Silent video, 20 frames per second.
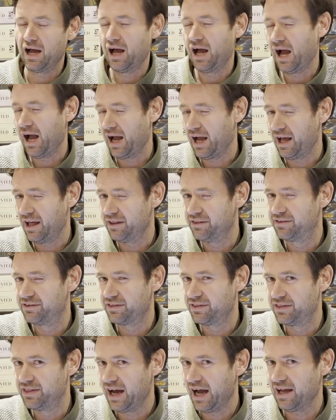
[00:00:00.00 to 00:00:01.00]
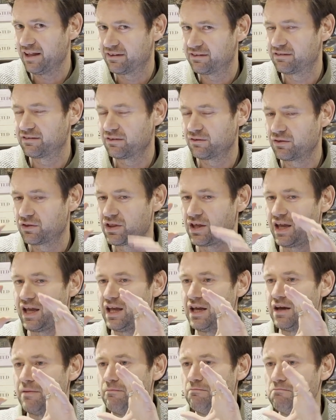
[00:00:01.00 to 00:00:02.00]
And that's
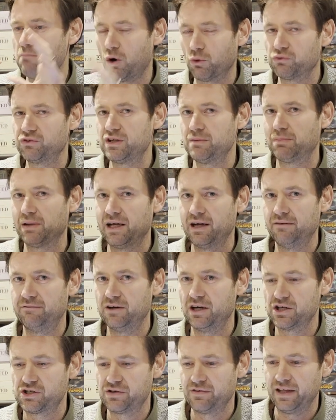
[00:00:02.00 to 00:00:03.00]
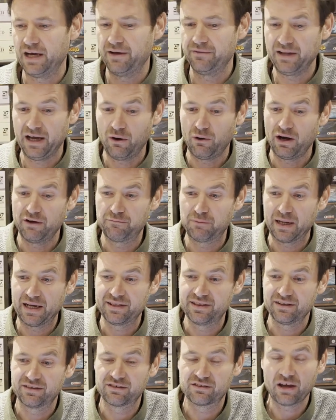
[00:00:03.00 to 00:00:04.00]
the multiplayer version of that. Now, I've played
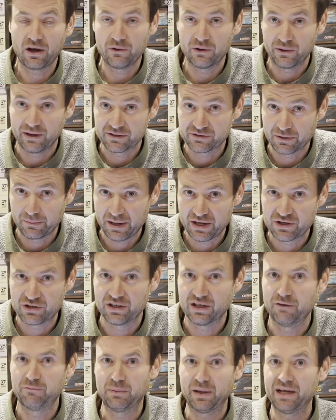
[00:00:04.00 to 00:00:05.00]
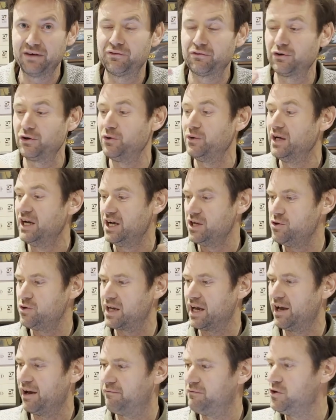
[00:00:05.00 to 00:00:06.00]
this solo, as I mentioned. I've played through, you
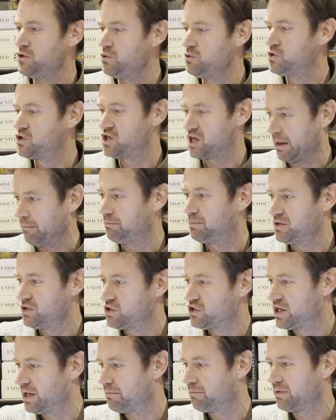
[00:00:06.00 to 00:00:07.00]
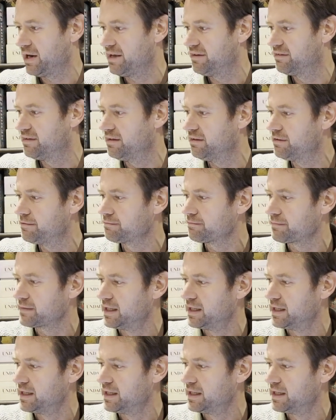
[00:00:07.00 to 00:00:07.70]
get a few championship races.